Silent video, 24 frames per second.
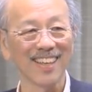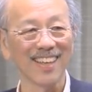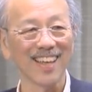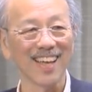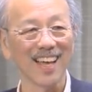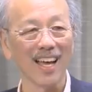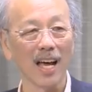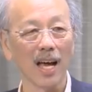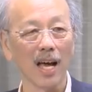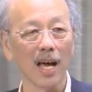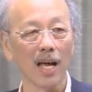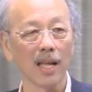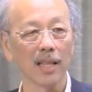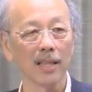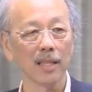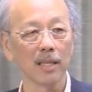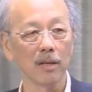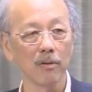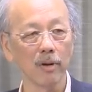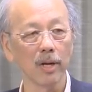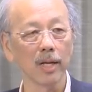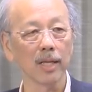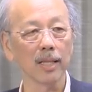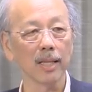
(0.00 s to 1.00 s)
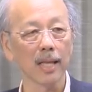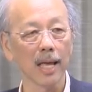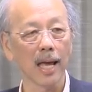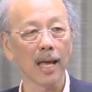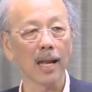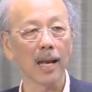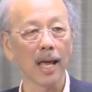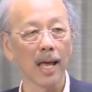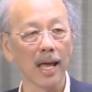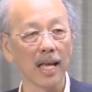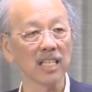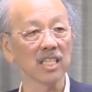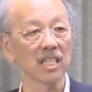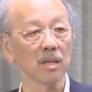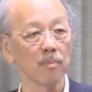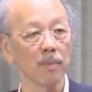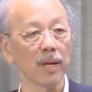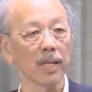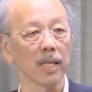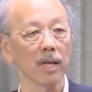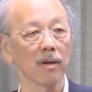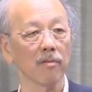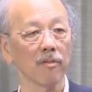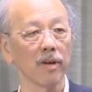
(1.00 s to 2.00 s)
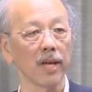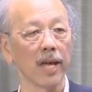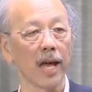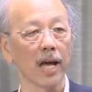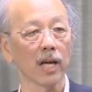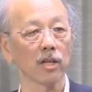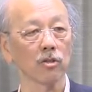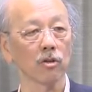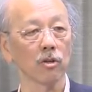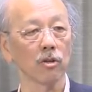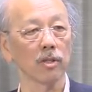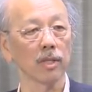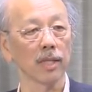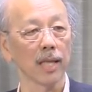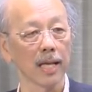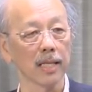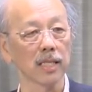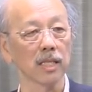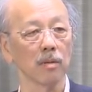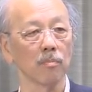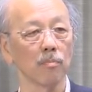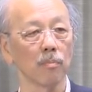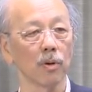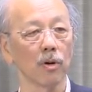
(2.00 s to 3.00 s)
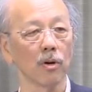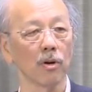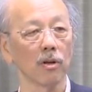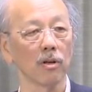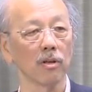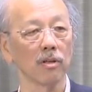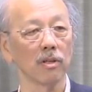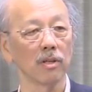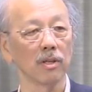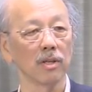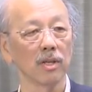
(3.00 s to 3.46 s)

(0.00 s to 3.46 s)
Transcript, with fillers: uh, during that enzymatic reaction, that's important.